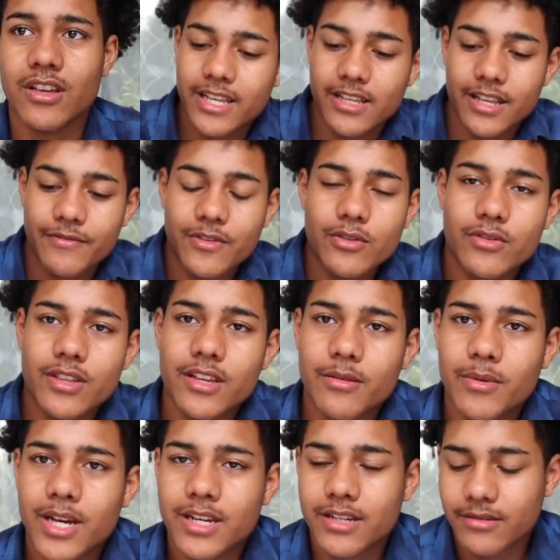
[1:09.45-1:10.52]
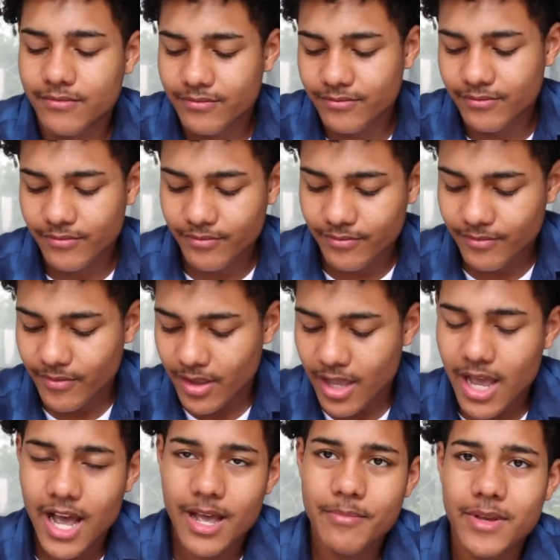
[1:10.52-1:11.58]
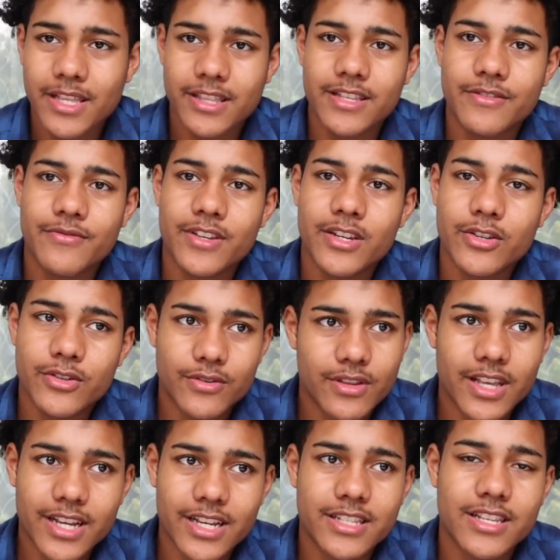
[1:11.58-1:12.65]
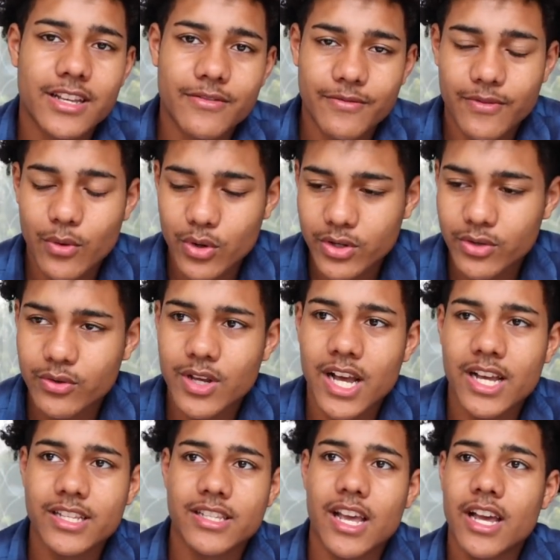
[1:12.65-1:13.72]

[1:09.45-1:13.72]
Like, if you think about it, I make these videos, like I said, for you guys.